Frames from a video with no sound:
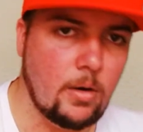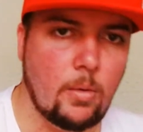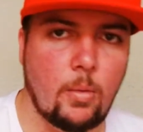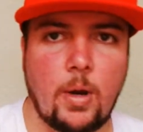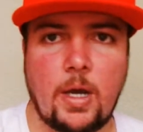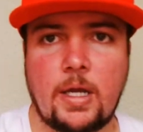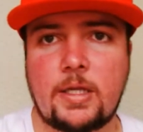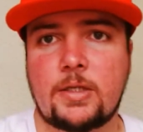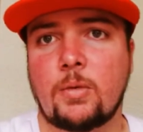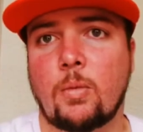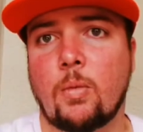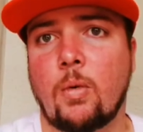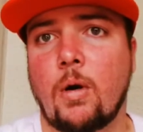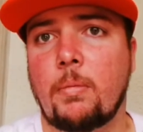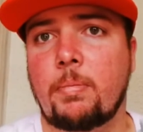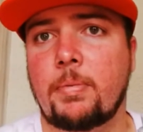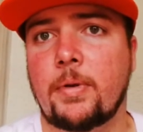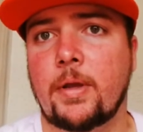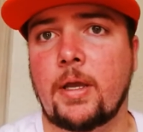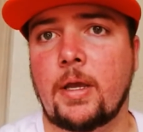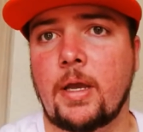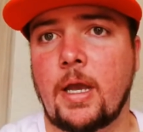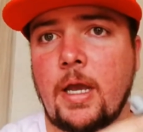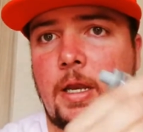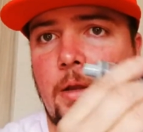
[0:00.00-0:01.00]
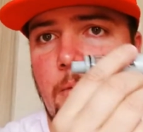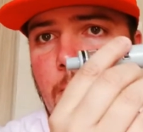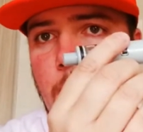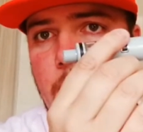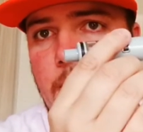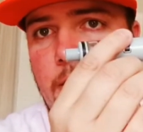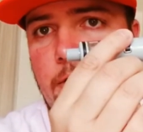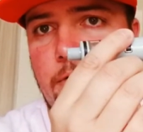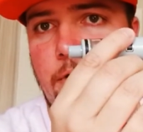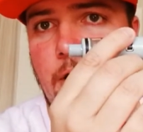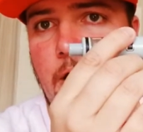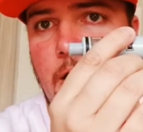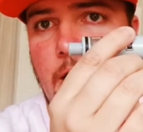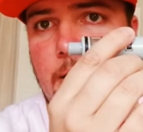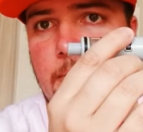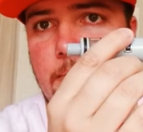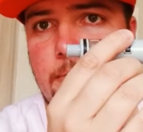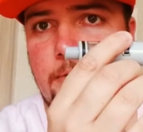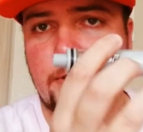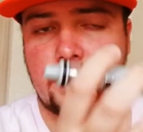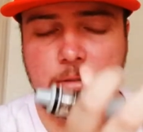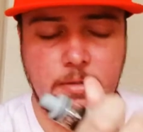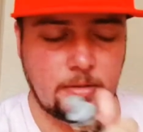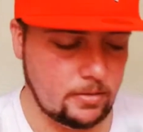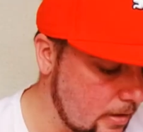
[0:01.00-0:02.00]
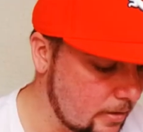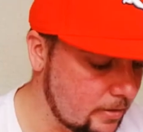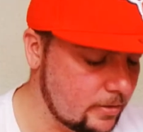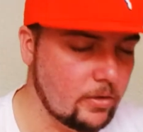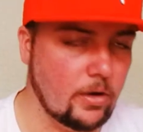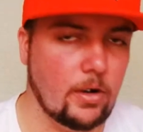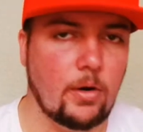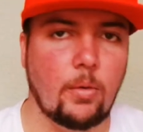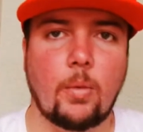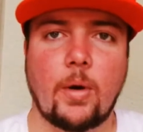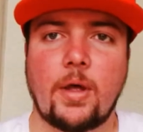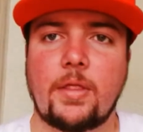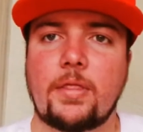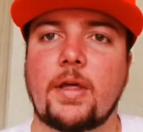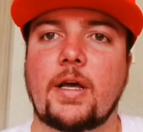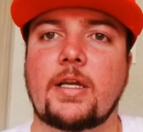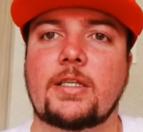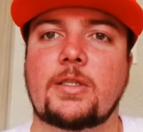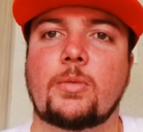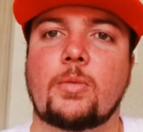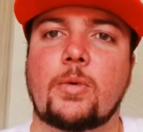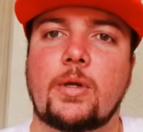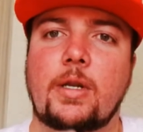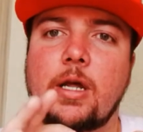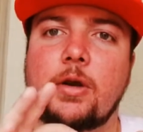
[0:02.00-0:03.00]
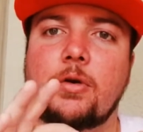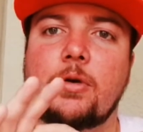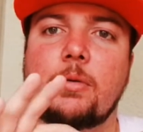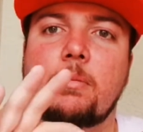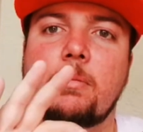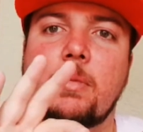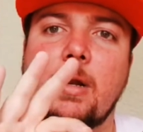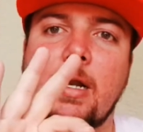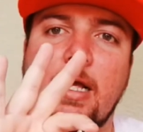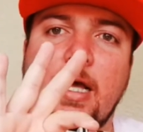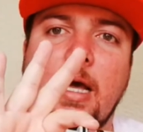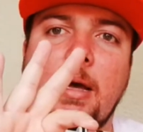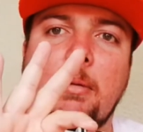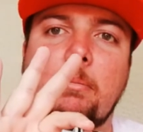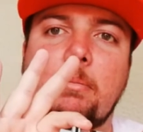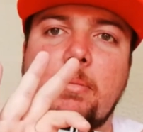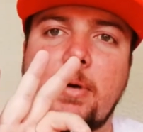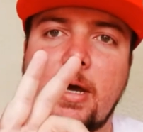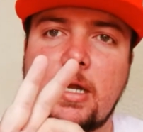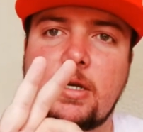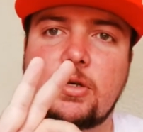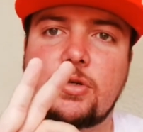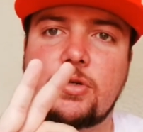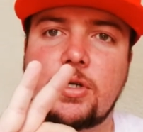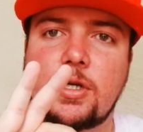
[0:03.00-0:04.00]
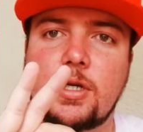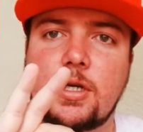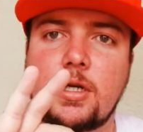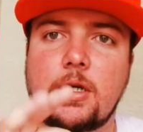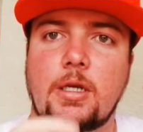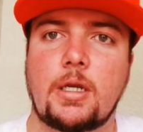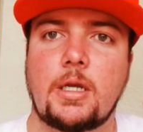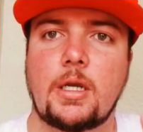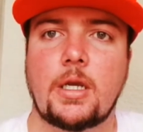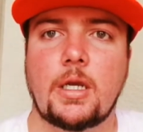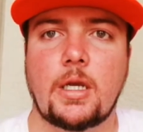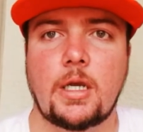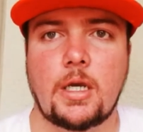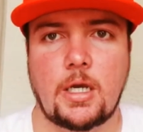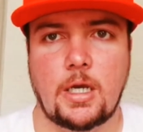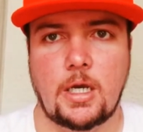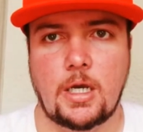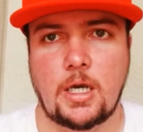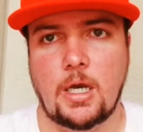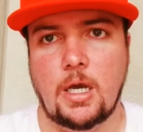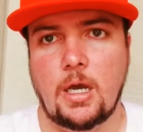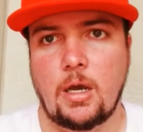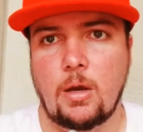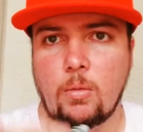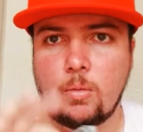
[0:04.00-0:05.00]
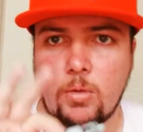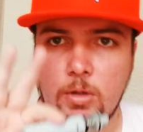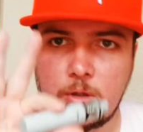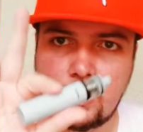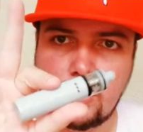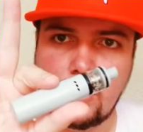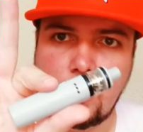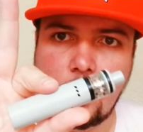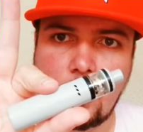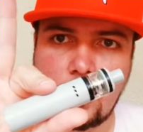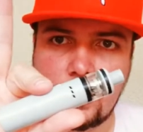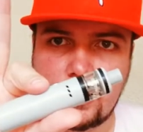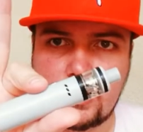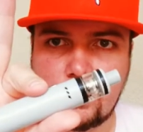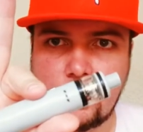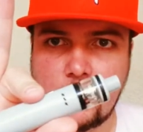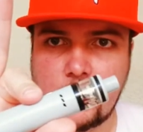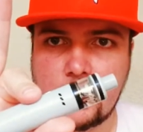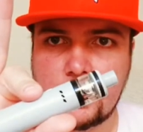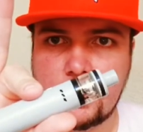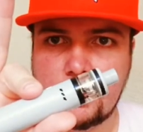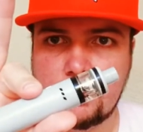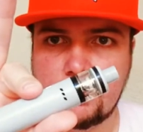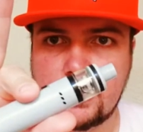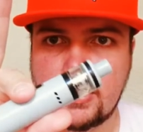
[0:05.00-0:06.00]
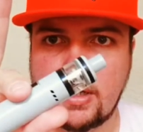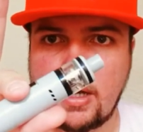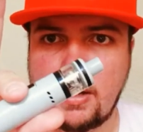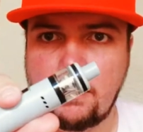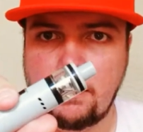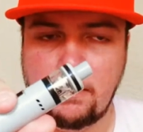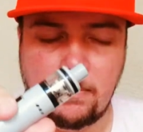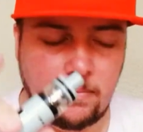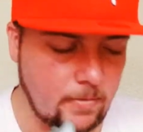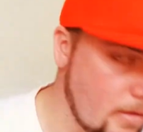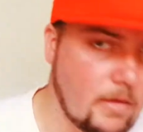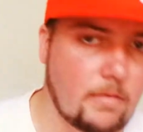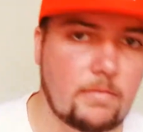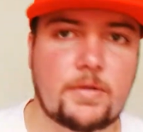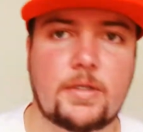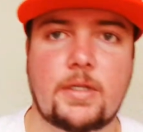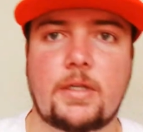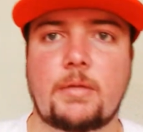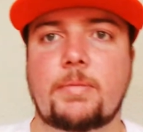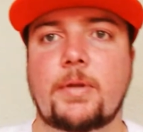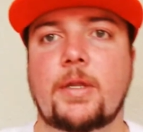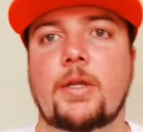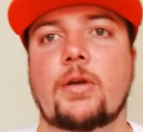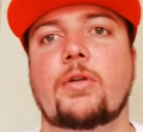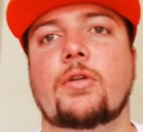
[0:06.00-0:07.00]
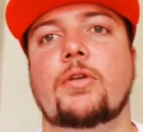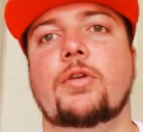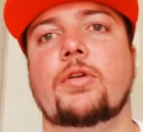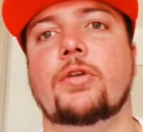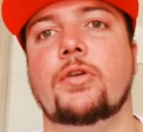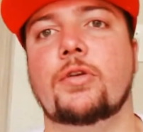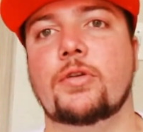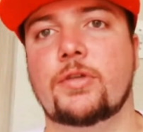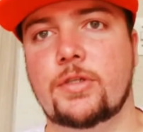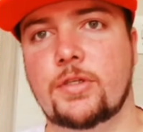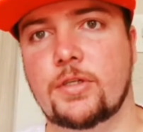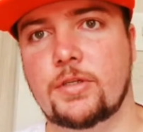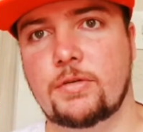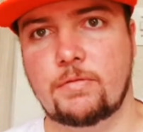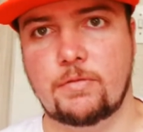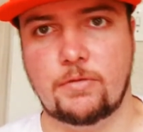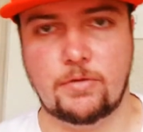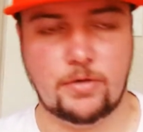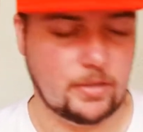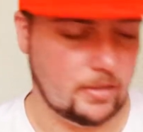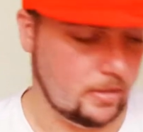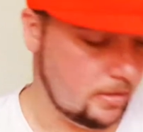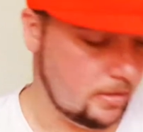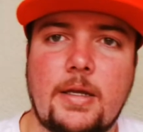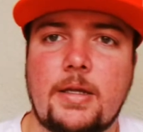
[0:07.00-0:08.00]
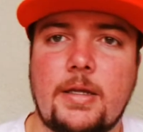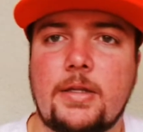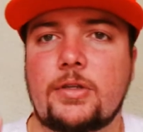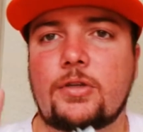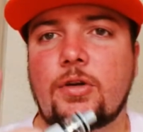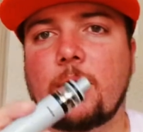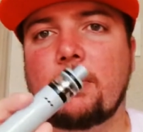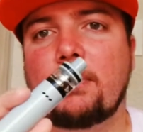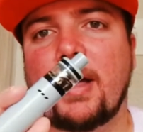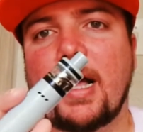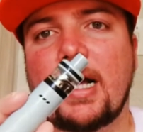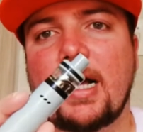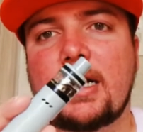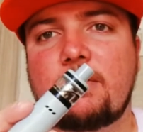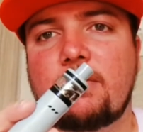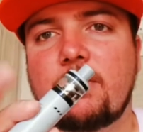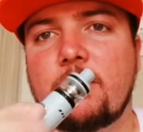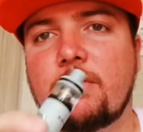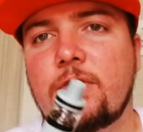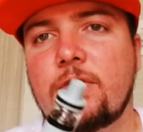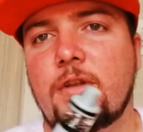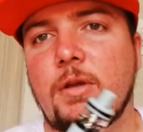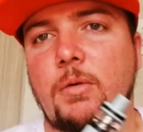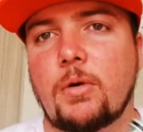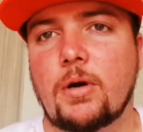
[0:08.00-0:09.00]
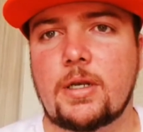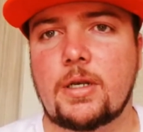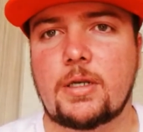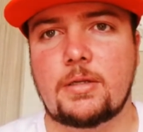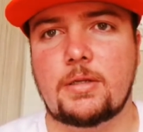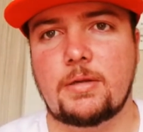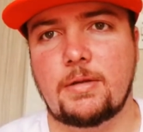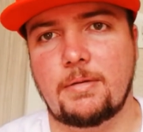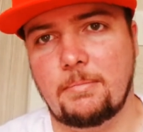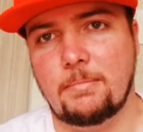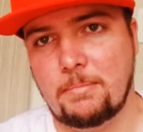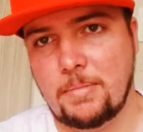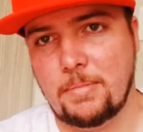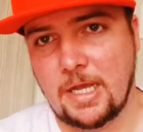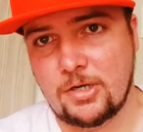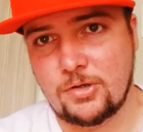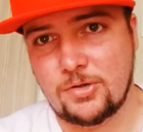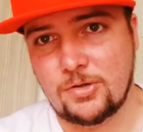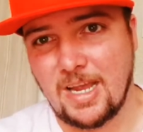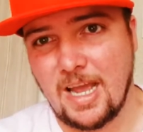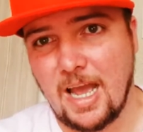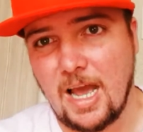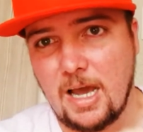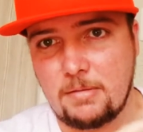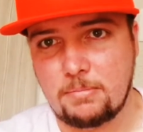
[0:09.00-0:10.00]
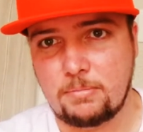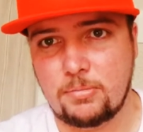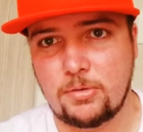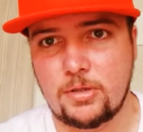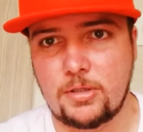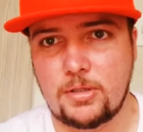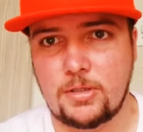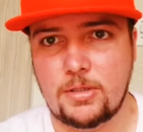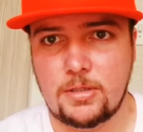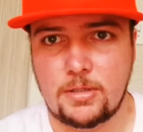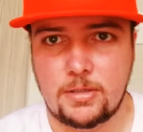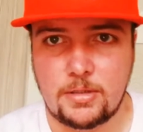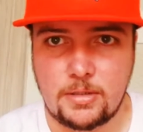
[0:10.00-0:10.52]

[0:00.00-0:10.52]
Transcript: It weighs a whopping 81 grams. It's got a 1100 milliamp battery, which will last quite some time, obviously depending on your usage for it. It's got a max 50 watt battery output